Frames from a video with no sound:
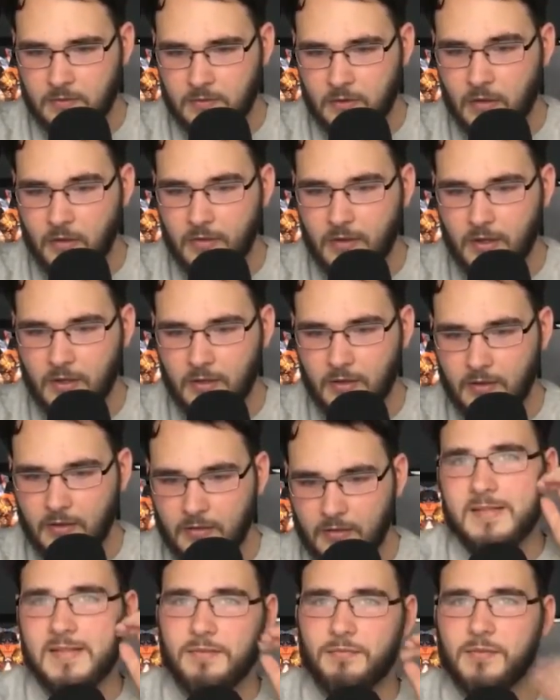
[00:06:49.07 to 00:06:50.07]
Okay.
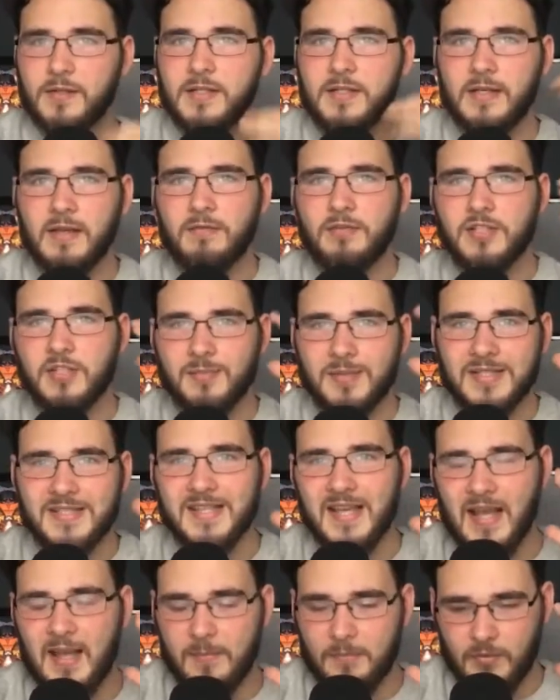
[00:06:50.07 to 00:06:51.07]
Yeah, I'm finding every time I
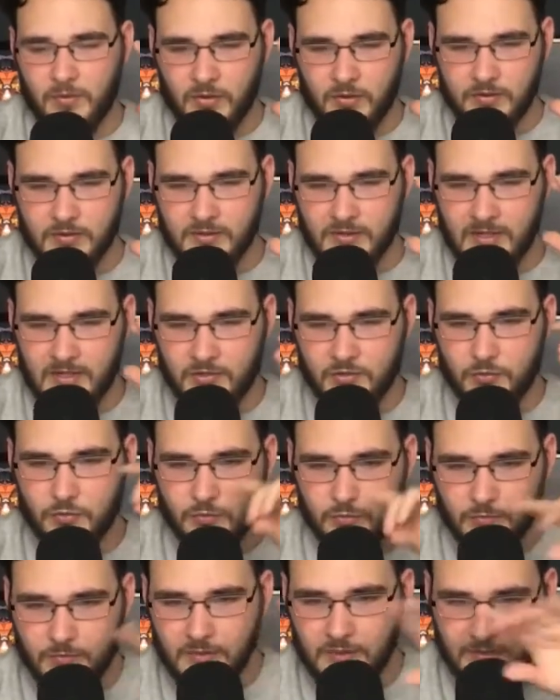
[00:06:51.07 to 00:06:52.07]
tap on the actual
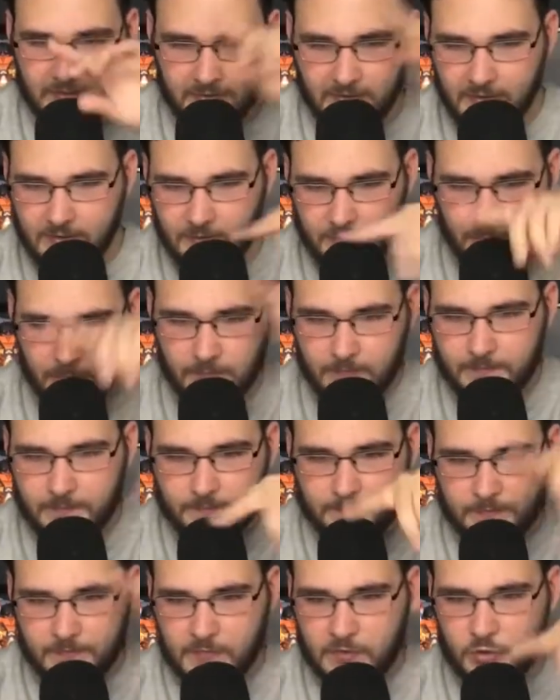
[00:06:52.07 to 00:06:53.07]
little
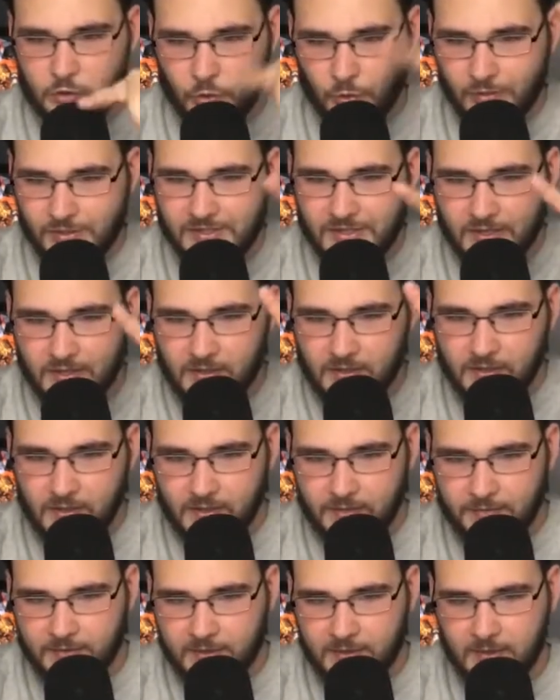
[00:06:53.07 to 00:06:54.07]
joystick kind of
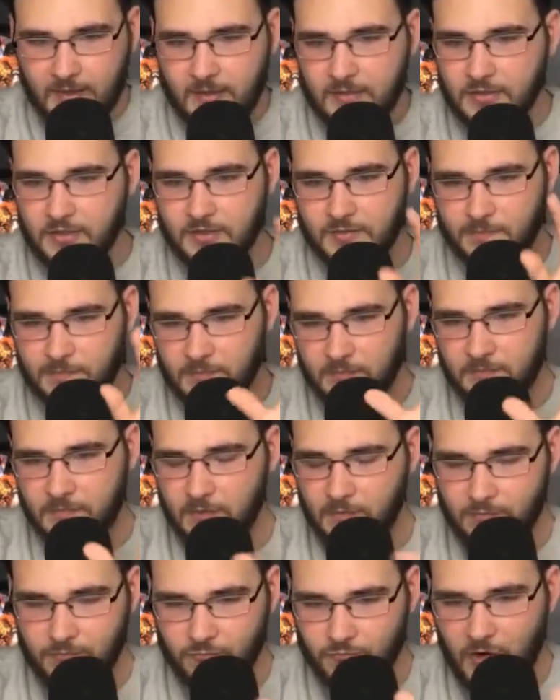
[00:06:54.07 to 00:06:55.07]
thing, it just
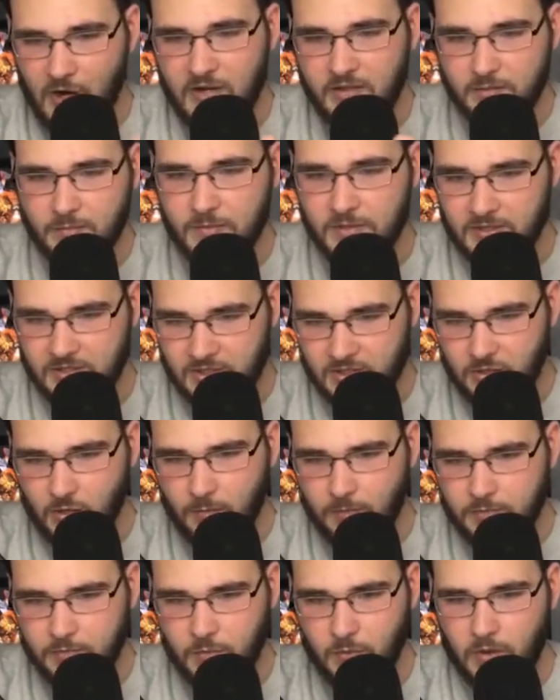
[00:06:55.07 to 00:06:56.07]
randomly
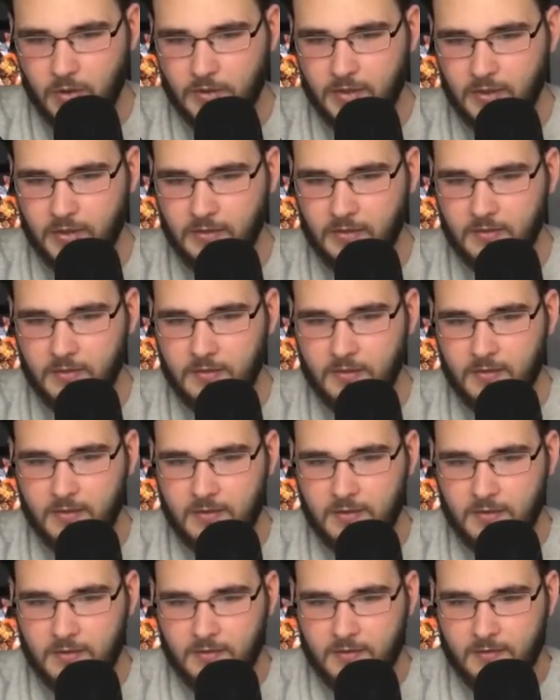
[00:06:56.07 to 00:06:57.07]
stops working.
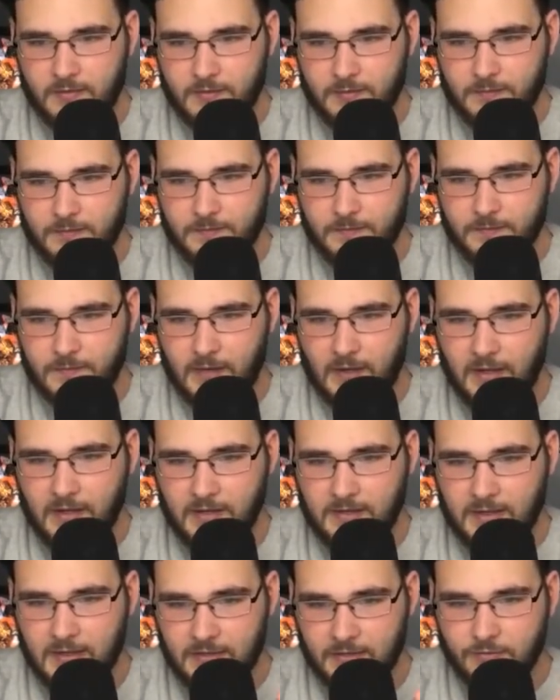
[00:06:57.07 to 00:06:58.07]
And
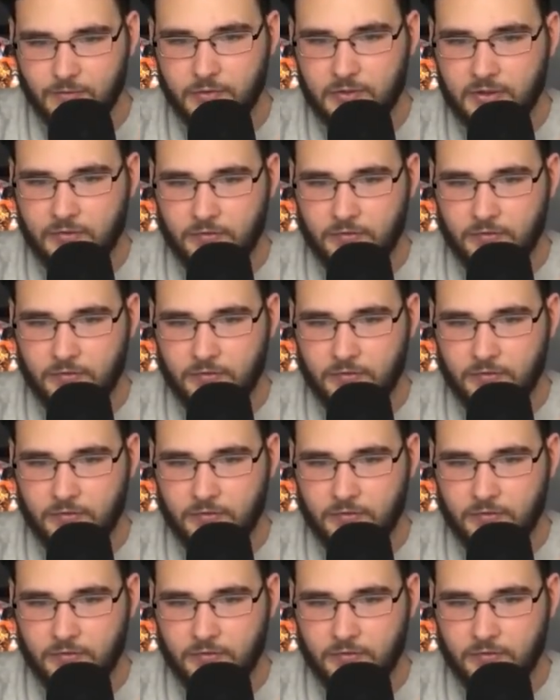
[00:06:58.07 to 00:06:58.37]
that's really